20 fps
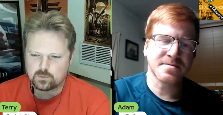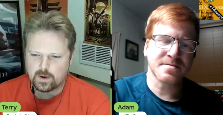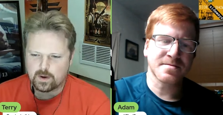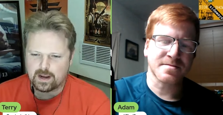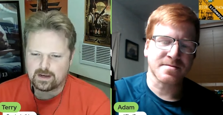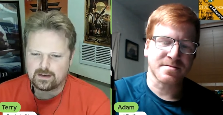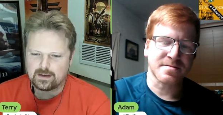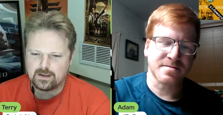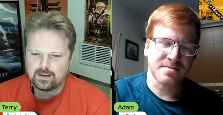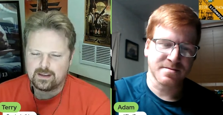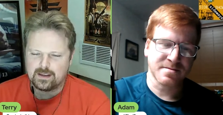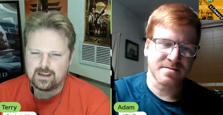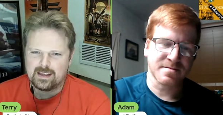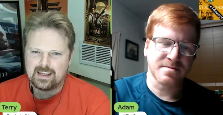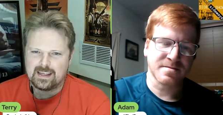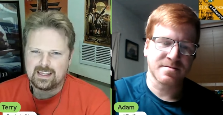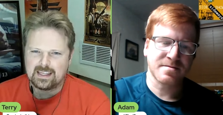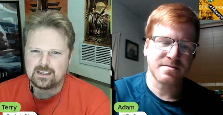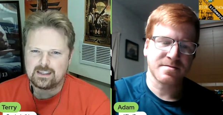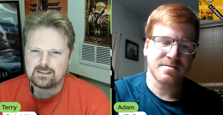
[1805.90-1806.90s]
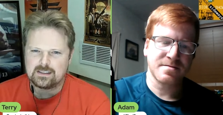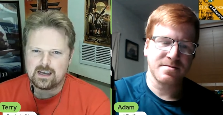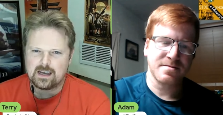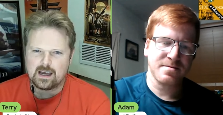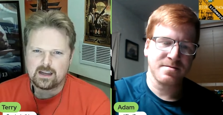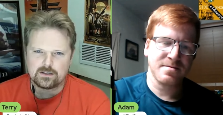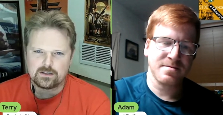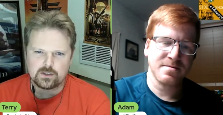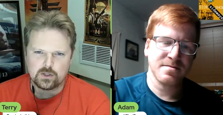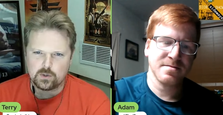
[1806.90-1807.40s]
Speaker 1: right? he's
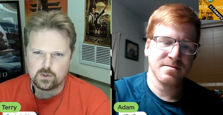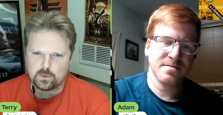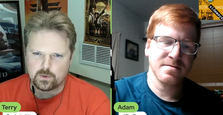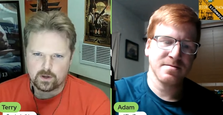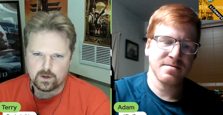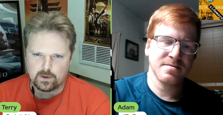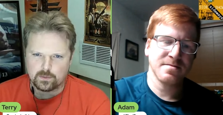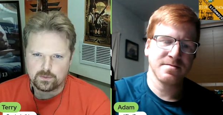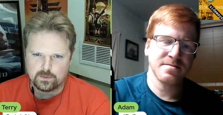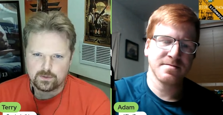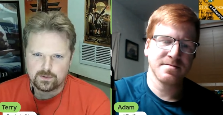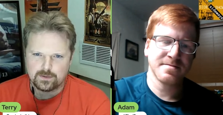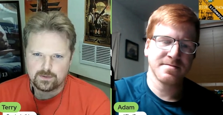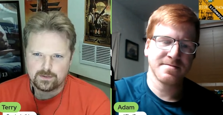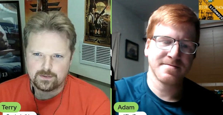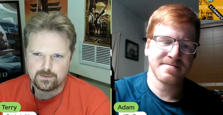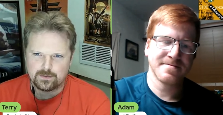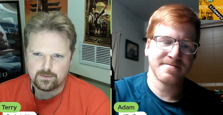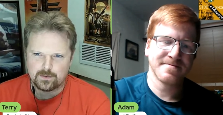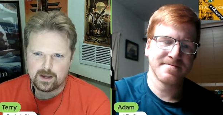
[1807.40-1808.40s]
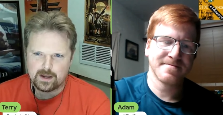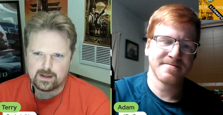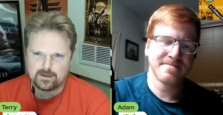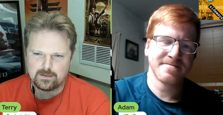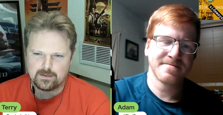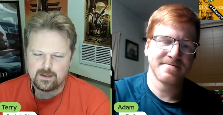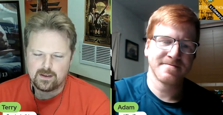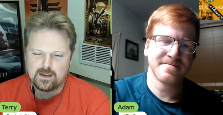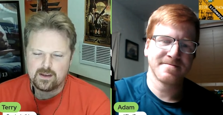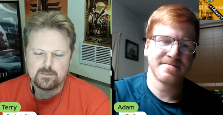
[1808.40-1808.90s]
not Tuco, right?
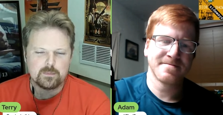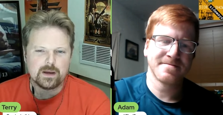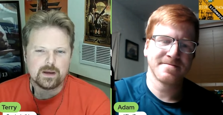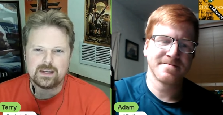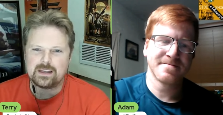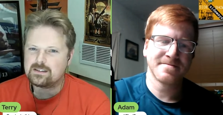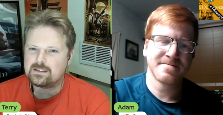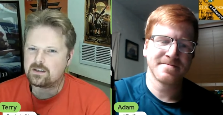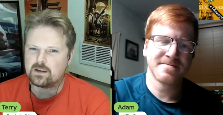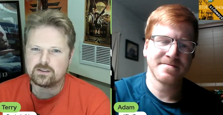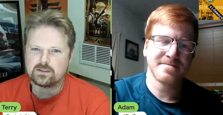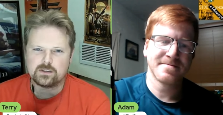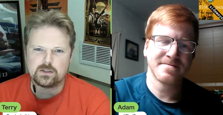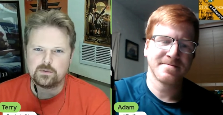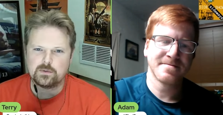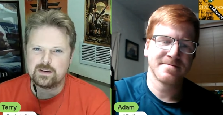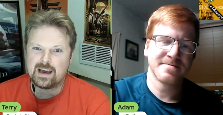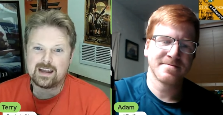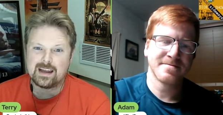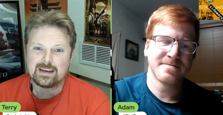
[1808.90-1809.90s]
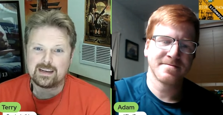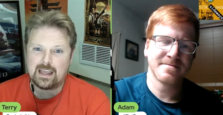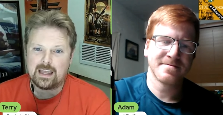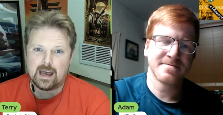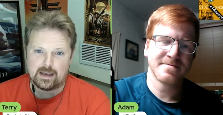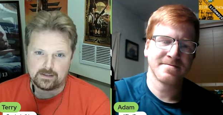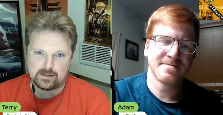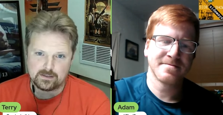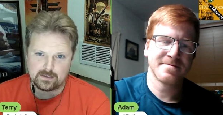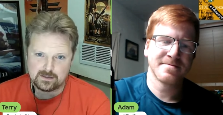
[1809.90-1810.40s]
But he's also not
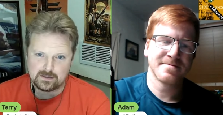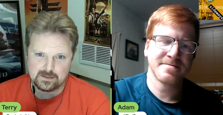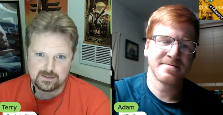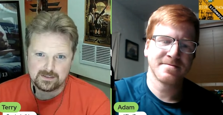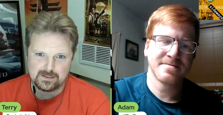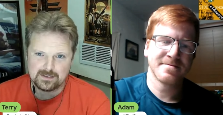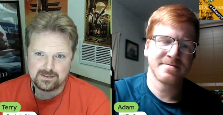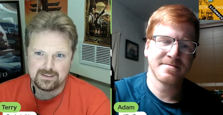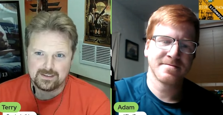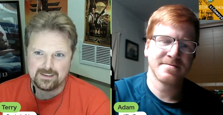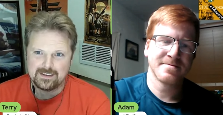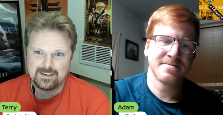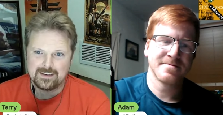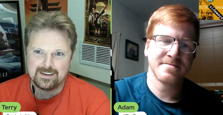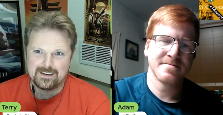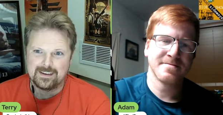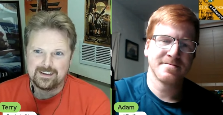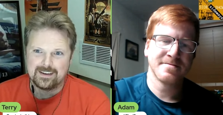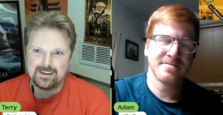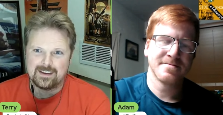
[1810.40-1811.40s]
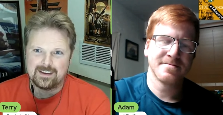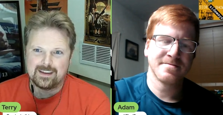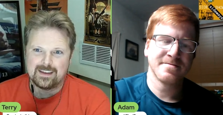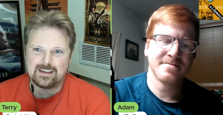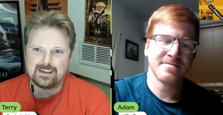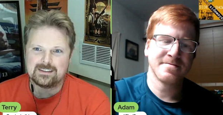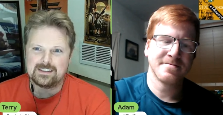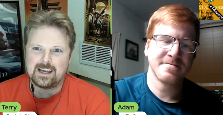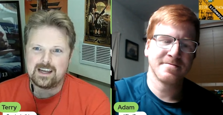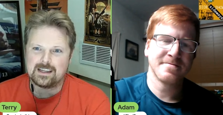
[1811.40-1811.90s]
Gus.
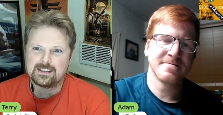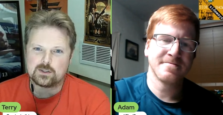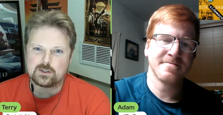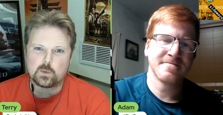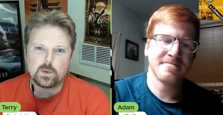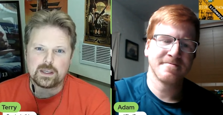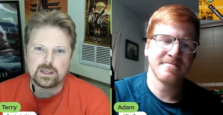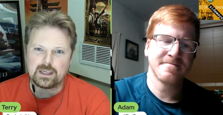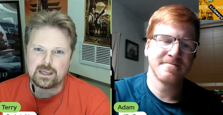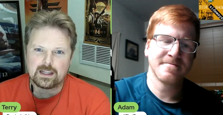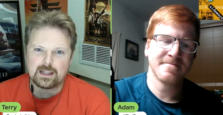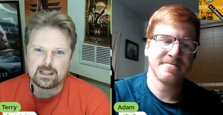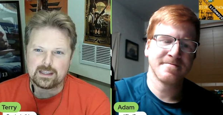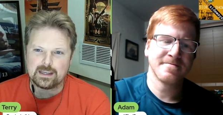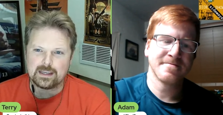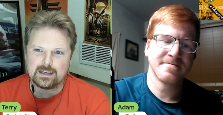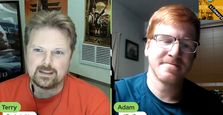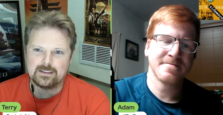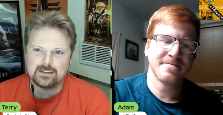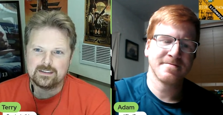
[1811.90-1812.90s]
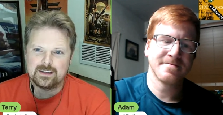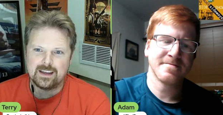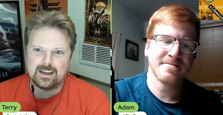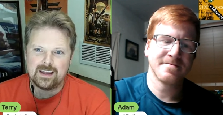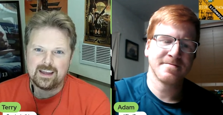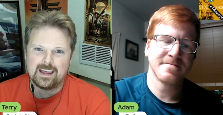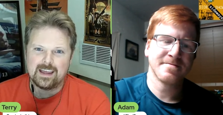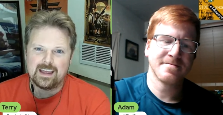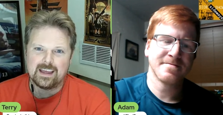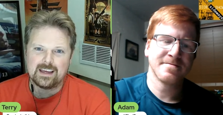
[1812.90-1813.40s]
He's not squeaky clean.
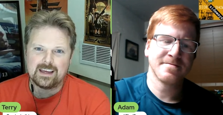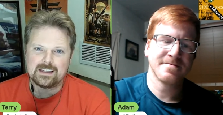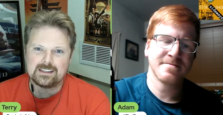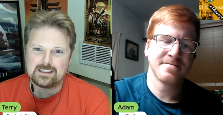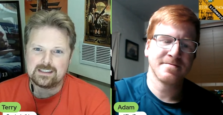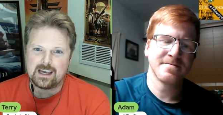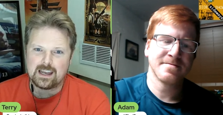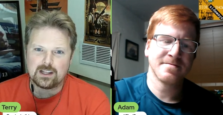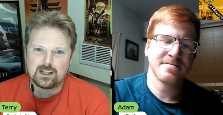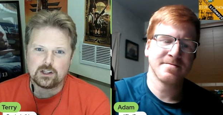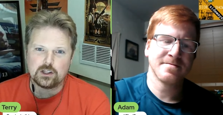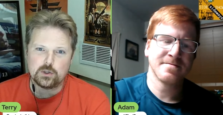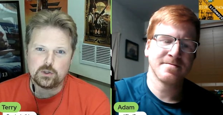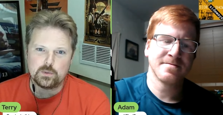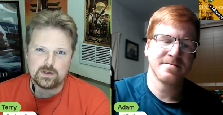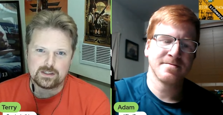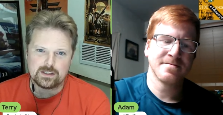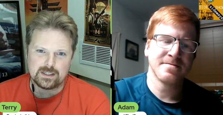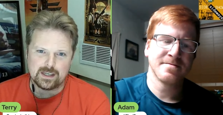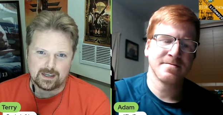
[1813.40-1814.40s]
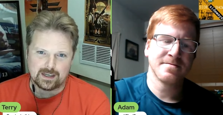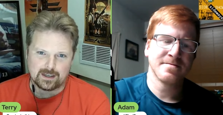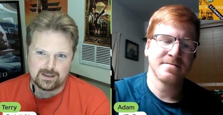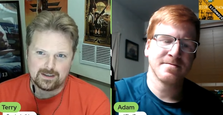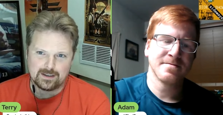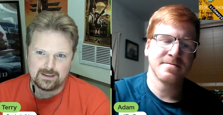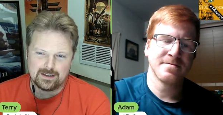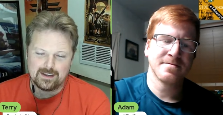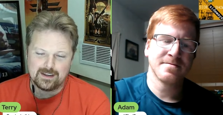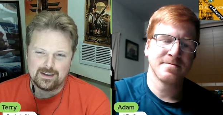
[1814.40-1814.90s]
He's not a lunatic.
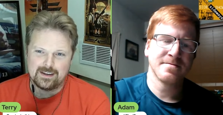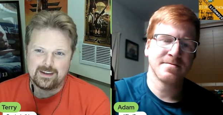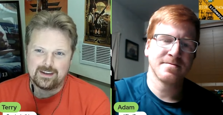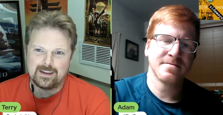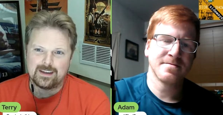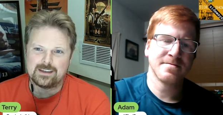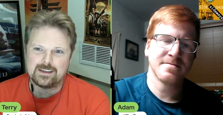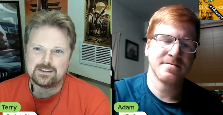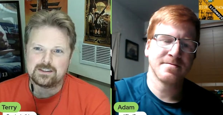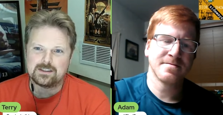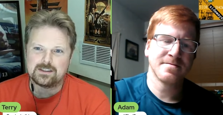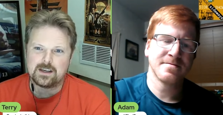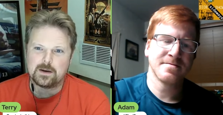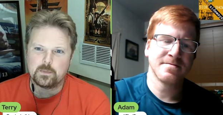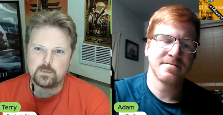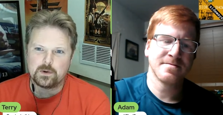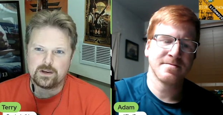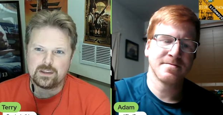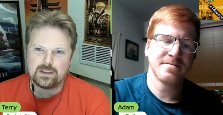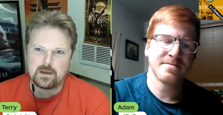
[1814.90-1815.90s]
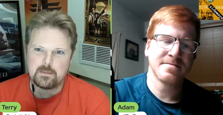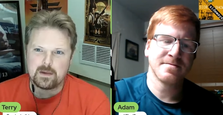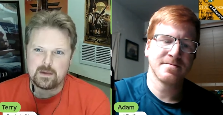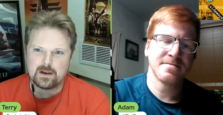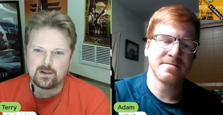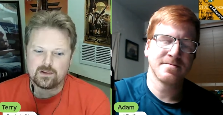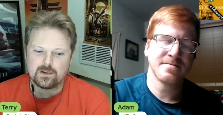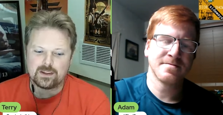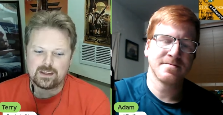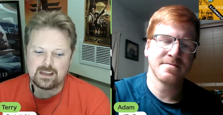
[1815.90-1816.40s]
He's somewhere in the
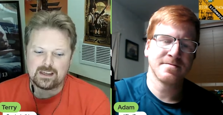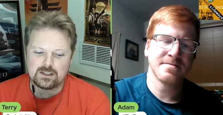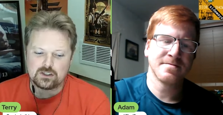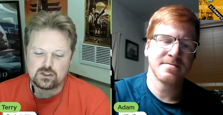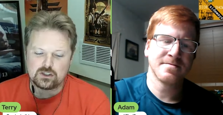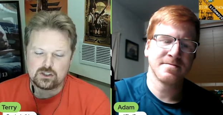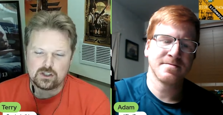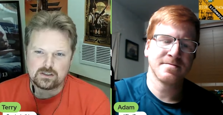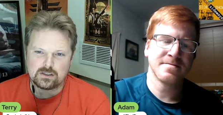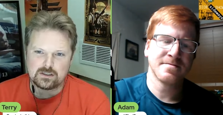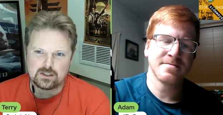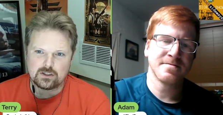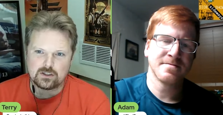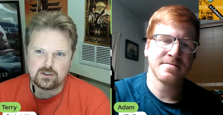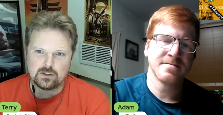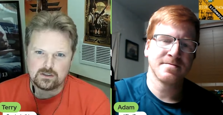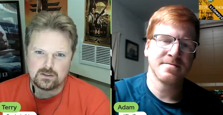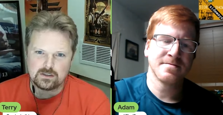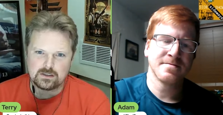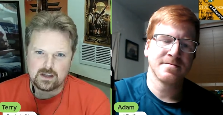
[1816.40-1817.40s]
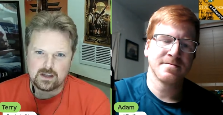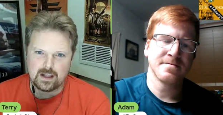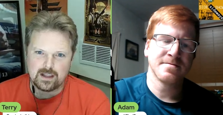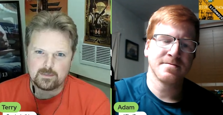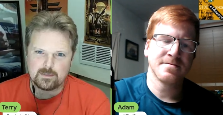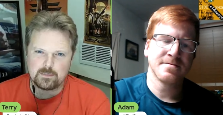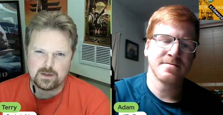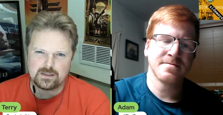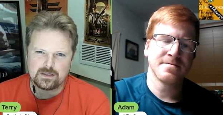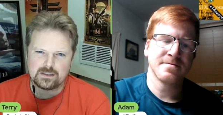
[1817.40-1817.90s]
middle. He's just a good,
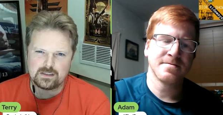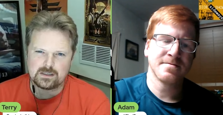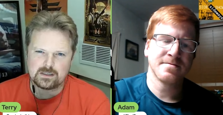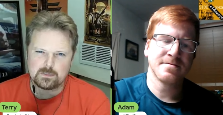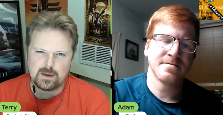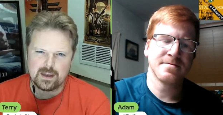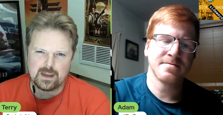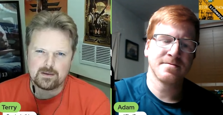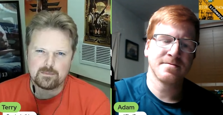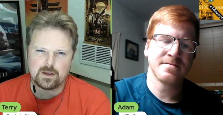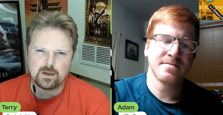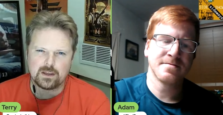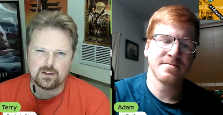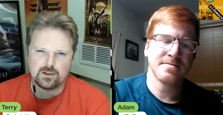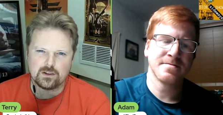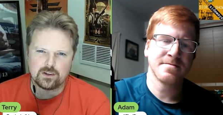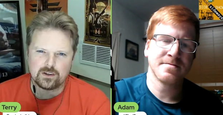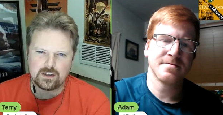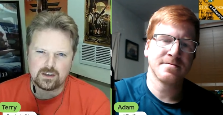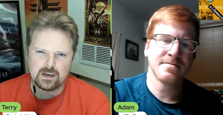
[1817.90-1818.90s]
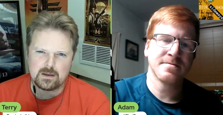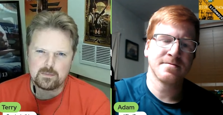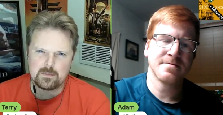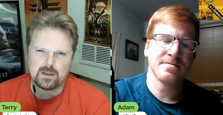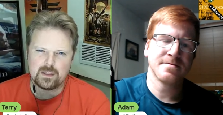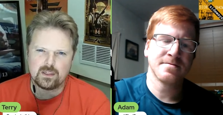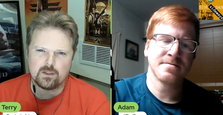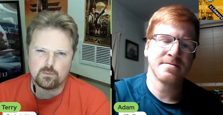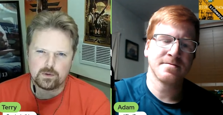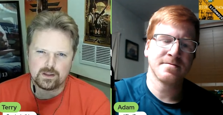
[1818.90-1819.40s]
solid businessman, but you look at him
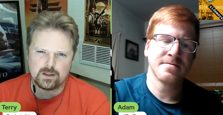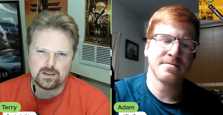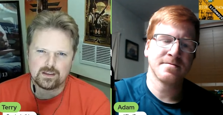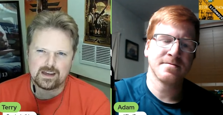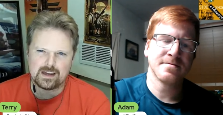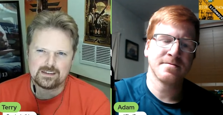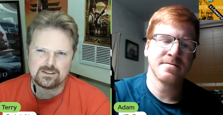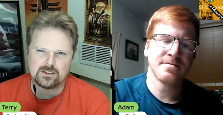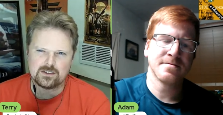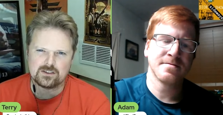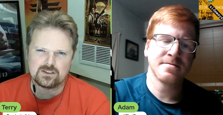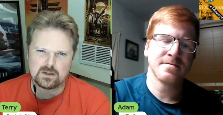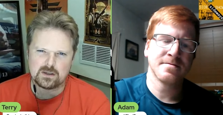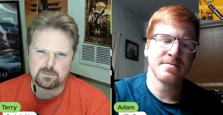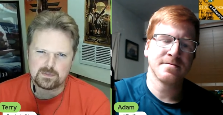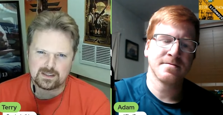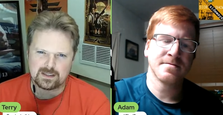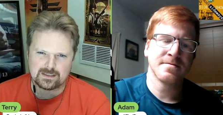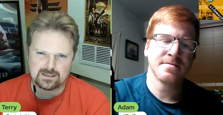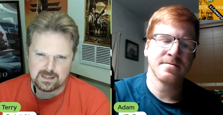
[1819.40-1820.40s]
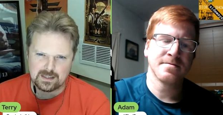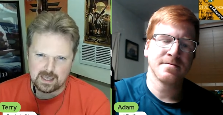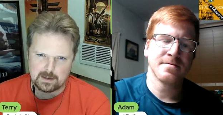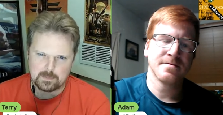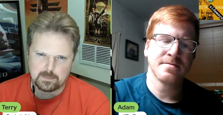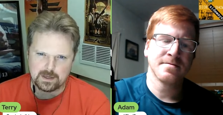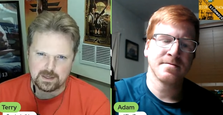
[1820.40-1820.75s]
and realize there's something slimy.